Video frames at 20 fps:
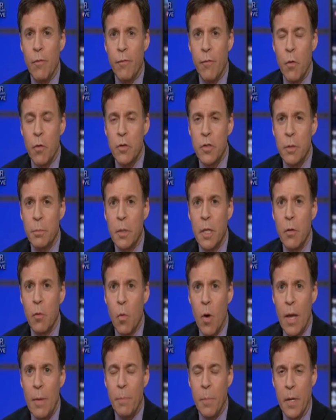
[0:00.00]
you were forcibly
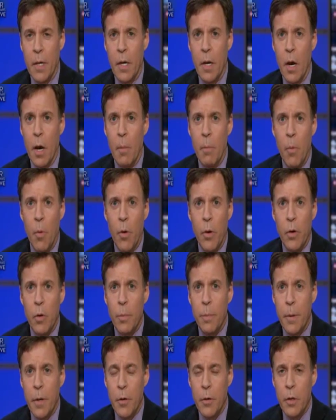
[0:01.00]
raping a boy
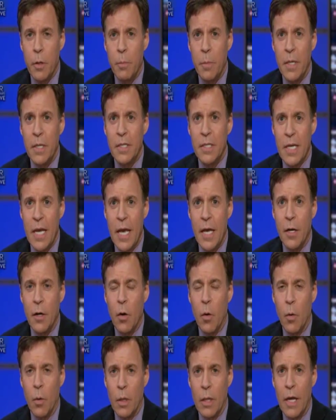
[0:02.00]
who appeared to be
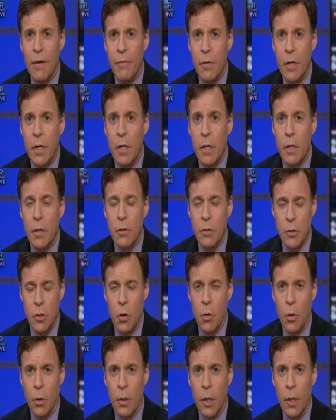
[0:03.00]
10 or 11 years